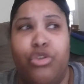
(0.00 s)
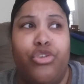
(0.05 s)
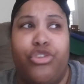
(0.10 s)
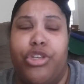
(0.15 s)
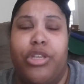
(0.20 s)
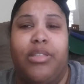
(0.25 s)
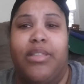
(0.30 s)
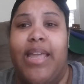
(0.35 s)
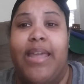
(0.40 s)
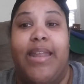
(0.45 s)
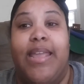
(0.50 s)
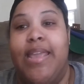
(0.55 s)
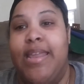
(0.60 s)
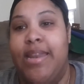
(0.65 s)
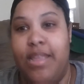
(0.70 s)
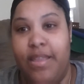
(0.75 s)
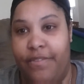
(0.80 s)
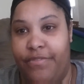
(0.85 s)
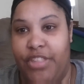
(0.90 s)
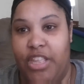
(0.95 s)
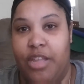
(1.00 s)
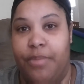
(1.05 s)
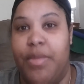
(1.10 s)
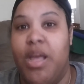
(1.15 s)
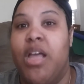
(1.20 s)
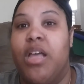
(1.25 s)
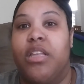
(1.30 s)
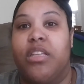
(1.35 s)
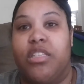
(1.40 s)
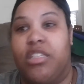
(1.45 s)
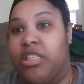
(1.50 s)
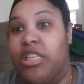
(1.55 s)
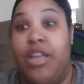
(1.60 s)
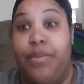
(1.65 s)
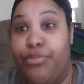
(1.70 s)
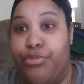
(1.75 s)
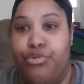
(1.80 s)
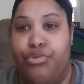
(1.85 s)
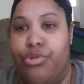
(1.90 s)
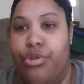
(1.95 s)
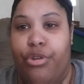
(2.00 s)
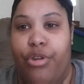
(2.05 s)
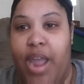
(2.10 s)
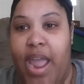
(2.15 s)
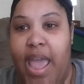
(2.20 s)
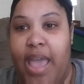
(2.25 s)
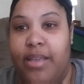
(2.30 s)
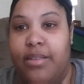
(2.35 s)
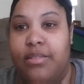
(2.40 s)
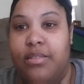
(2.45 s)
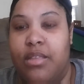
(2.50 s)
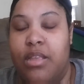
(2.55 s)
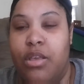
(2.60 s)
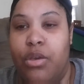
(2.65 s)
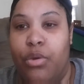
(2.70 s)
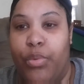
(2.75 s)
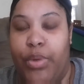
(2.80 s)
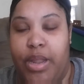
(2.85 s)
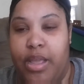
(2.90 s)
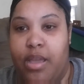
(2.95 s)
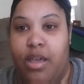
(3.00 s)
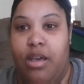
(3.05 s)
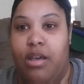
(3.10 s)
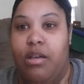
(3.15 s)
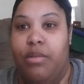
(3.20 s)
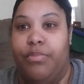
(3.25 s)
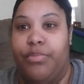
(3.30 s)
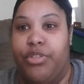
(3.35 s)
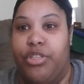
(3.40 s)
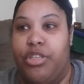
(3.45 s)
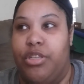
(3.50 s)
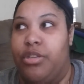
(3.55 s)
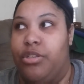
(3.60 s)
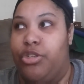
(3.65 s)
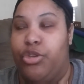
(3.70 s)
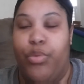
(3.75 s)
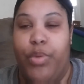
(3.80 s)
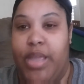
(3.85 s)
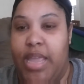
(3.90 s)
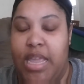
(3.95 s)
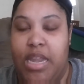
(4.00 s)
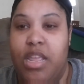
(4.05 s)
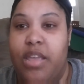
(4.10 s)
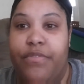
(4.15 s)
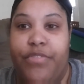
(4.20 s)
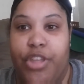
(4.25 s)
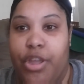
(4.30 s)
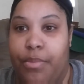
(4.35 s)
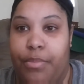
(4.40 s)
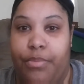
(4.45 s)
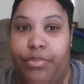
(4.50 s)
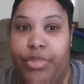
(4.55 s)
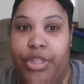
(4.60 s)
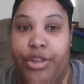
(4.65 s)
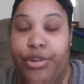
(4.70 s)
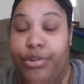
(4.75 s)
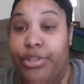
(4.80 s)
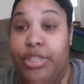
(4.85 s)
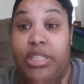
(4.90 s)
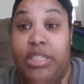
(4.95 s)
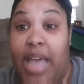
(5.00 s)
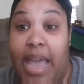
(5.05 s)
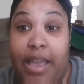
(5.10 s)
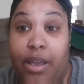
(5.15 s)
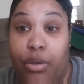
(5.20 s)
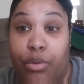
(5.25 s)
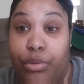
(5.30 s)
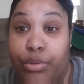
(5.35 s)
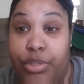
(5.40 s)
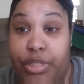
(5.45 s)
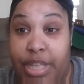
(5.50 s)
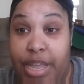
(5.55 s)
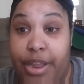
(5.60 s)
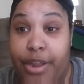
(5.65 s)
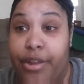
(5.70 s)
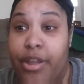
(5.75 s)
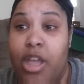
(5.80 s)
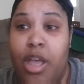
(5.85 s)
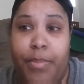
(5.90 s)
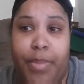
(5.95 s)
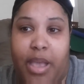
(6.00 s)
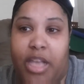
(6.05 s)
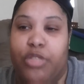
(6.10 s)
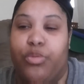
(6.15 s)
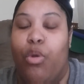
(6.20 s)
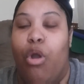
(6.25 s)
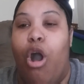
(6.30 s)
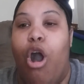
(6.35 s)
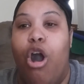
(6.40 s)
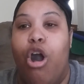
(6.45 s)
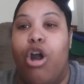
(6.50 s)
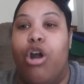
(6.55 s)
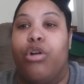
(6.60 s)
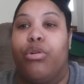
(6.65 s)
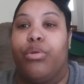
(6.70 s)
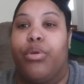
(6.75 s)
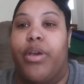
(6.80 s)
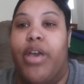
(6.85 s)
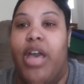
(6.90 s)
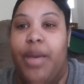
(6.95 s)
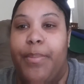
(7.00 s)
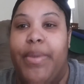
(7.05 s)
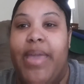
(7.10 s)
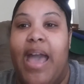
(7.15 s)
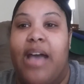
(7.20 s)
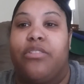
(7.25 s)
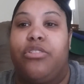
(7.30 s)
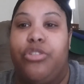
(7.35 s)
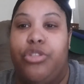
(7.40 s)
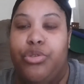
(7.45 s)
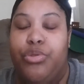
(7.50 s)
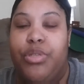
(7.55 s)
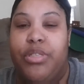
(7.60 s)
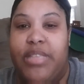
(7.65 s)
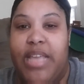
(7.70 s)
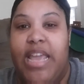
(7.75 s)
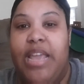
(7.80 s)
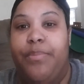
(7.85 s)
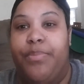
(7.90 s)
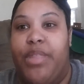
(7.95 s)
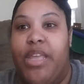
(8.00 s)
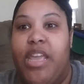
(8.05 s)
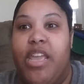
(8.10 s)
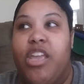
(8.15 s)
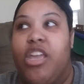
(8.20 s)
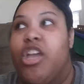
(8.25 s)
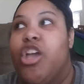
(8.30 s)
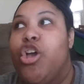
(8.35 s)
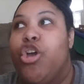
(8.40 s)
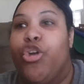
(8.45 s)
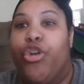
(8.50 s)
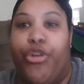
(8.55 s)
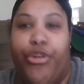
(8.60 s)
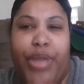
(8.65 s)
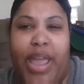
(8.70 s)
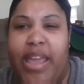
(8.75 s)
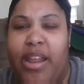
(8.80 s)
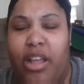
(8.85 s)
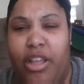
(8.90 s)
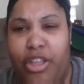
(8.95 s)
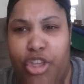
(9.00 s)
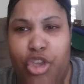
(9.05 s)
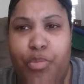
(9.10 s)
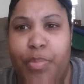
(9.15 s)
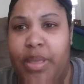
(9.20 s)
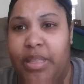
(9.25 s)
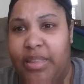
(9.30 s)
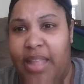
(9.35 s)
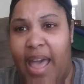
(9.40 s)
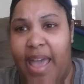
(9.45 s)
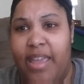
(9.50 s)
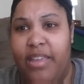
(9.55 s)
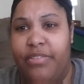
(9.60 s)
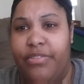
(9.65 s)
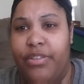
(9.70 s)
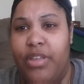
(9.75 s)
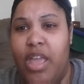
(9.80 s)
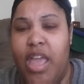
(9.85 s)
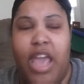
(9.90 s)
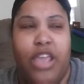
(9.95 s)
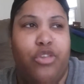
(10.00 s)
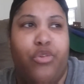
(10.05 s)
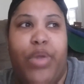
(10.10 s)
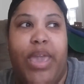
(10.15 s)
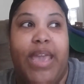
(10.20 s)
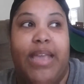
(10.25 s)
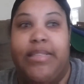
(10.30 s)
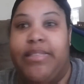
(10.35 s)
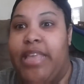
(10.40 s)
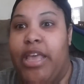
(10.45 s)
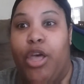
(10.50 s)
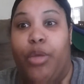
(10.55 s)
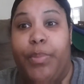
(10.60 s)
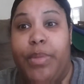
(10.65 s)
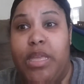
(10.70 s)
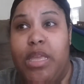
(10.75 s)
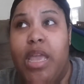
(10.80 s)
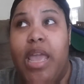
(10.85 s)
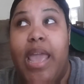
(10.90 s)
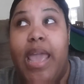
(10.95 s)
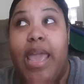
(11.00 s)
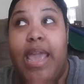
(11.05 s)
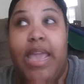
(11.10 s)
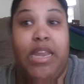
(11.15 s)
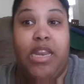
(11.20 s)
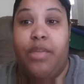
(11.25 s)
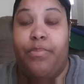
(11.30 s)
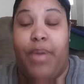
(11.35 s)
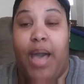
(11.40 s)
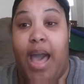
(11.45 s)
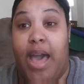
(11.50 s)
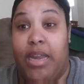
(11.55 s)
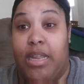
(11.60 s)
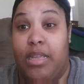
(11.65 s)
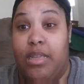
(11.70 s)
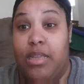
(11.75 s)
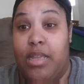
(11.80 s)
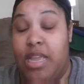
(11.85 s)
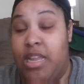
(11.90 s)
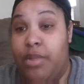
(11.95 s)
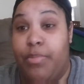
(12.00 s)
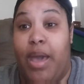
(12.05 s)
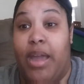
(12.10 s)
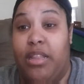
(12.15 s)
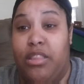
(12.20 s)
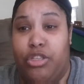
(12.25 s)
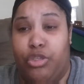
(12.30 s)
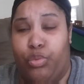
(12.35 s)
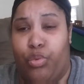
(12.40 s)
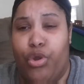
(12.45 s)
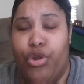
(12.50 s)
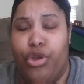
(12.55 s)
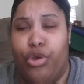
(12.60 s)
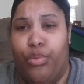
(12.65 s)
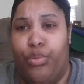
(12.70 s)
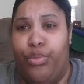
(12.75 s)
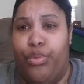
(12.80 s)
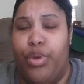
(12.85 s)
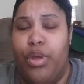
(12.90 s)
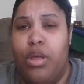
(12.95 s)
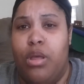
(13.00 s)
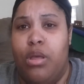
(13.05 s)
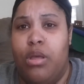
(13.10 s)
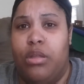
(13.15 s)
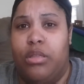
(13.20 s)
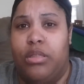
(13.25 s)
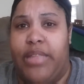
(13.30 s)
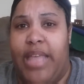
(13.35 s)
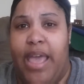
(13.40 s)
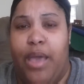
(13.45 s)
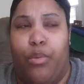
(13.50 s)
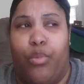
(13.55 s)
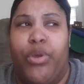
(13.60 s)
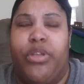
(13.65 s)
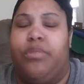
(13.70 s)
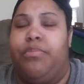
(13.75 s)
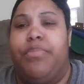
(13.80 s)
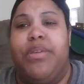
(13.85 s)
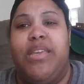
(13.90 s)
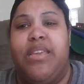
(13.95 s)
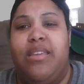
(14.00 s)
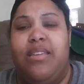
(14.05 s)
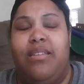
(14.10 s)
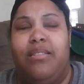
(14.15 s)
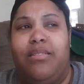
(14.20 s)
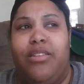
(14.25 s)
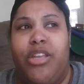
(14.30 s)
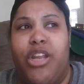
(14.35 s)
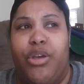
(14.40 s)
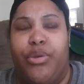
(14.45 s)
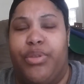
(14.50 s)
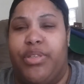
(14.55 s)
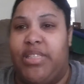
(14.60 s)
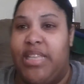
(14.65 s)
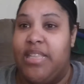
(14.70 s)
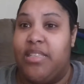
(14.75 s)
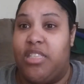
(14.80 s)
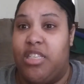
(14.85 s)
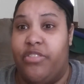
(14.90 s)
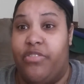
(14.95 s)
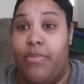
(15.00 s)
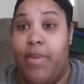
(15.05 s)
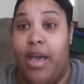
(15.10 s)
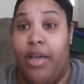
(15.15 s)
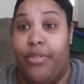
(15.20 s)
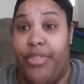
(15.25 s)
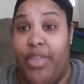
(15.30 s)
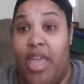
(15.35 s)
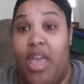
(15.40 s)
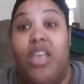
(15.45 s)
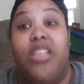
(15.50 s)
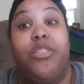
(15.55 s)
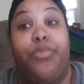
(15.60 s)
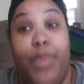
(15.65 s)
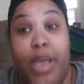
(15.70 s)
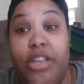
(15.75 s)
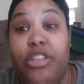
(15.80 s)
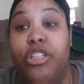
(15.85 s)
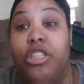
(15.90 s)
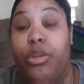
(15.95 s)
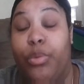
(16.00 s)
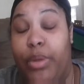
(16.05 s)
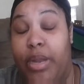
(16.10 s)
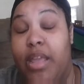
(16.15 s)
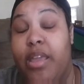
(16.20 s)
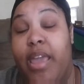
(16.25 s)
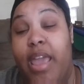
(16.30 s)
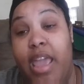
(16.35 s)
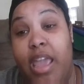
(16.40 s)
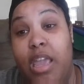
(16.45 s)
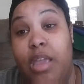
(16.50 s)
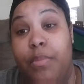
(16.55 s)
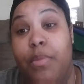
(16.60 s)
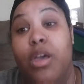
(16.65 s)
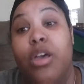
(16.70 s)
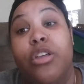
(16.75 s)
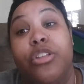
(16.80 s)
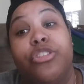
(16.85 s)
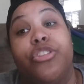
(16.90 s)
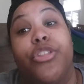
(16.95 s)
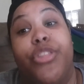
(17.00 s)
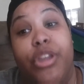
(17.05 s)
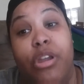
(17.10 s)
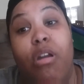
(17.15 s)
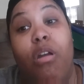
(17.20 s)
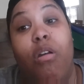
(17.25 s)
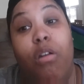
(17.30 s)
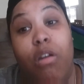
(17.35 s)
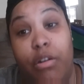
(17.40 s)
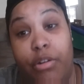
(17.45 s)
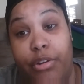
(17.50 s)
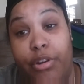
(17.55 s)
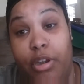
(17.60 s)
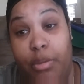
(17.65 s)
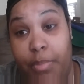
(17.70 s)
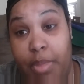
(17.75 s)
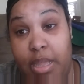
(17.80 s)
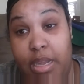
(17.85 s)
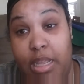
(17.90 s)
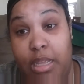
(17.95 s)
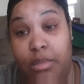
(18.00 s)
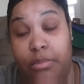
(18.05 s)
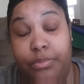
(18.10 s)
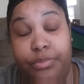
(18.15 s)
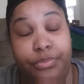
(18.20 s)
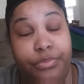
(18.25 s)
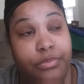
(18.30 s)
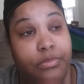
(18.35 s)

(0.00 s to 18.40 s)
you shouldn't let any of them slip through the cracks when it comes to doing any of their cycles there, because we're all coming out to do the same thing, create a human life. And you can't tell me anybody in this world that wouldn't be, you know, sensitive about that, especially when it came to their hard-earned money.